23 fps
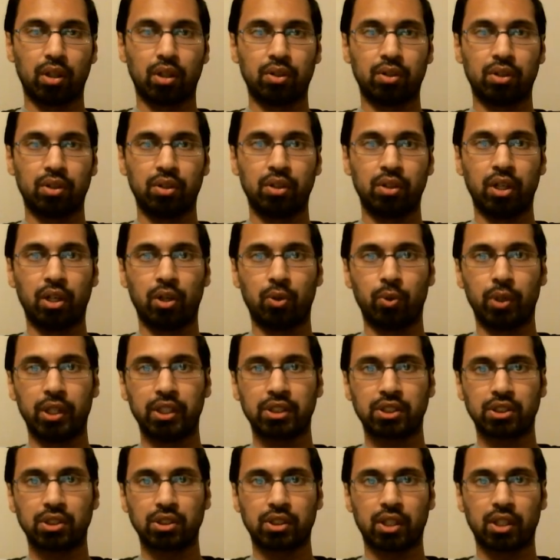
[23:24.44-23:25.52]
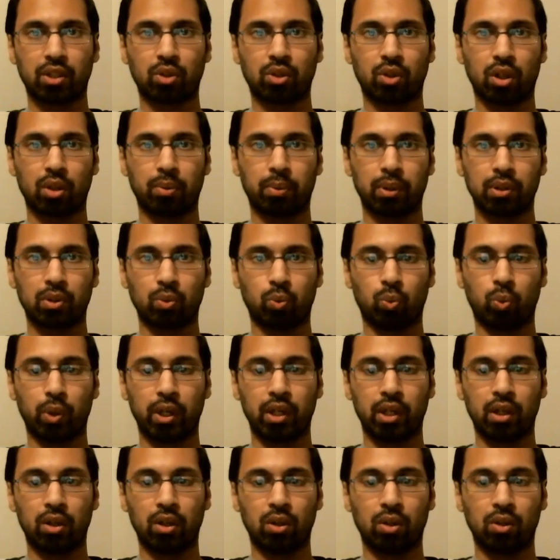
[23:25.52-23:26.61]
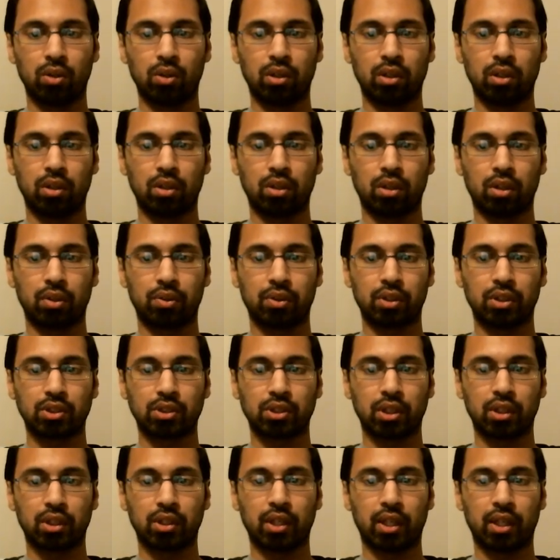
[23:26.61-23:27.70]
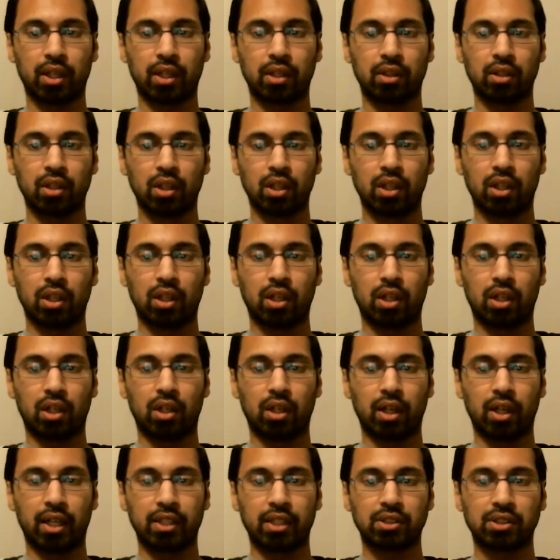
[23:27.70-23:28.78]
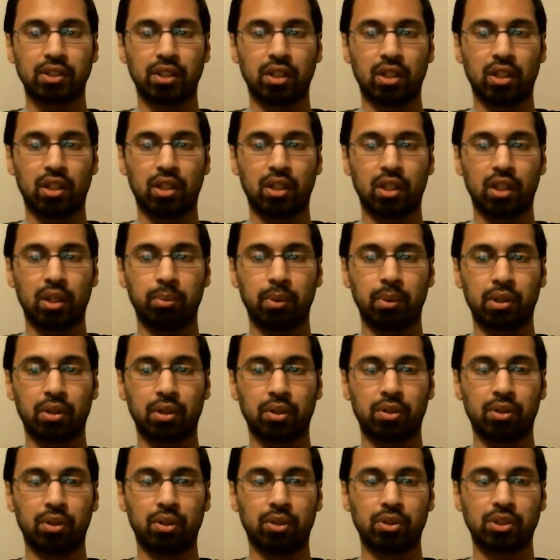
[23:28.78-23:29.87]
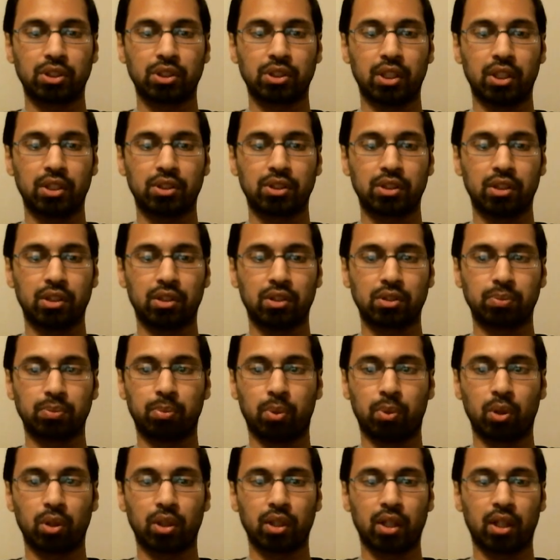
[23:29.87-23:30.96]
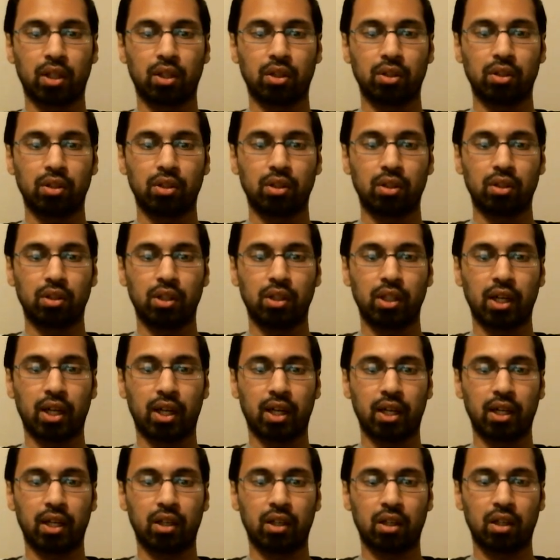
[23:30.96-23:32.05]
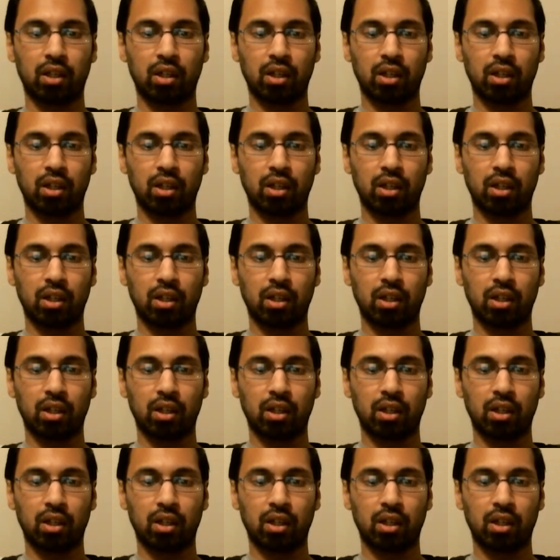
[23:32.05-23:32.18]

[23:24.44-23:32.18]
narrations that talk about the whale and things like that, as Ibn Kathir states in his book al-Nihaya,